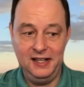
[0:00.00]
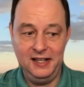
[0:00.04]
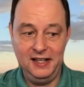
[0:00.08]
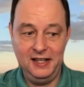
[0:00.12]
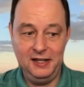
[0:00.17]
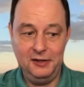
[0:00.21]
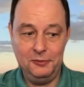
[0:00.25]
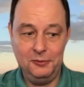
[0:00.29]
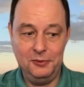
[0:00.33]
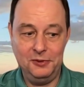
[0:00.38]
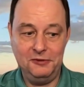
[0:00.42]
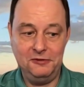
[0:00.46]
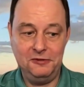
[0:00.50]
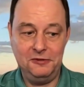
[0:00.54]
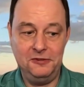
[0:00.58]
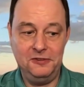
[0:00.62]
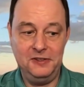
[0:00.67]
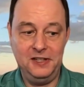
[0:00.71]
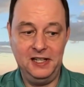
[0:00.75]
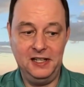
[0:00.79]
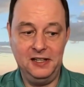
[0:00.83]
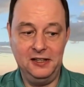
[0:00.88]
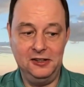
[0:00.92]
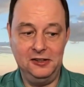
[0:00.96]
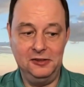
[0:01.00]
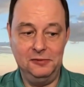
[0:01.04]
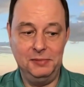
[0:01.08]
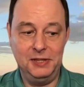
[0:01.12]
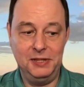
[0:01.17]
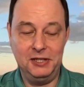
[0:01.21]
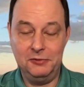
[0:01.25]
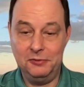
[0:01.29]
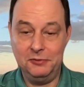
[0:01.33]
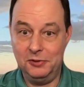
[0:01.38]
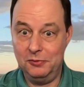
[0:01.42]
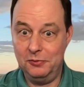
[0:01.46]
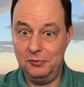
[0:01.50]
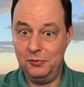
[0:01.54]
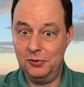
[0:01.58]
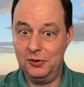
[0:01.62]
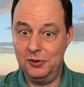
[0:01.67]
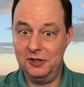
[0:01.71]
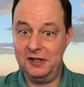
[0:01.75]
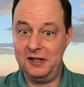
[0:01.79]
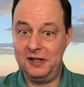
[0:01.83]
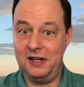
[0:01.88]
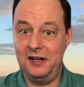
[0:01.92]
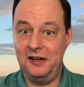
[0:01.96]
it would fail, but it would
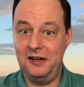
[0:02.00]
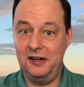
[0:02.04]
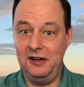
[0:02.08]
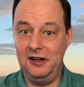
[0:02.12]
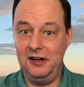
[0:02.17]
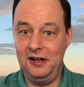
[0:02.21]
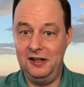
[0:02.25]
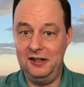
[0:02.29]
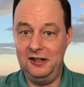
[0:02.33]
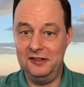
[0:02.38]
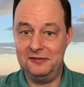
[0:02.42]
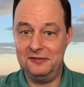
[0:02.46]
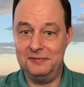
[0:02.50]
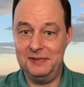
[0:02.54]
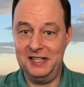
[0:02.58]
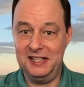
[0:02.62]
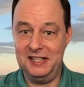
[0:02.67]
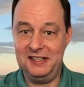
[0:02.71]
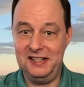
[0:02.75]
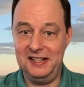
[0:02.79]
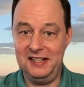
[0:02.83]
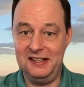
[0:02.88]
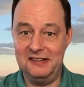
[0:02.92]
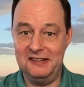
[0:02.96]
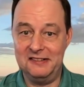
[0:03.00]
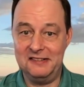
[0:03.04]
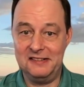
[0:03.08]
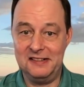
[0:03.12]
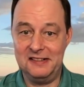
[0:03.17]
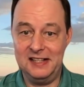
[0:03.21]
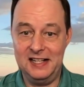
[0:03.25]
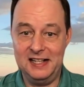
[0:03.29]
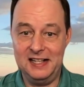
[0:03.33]
work on all of my tests.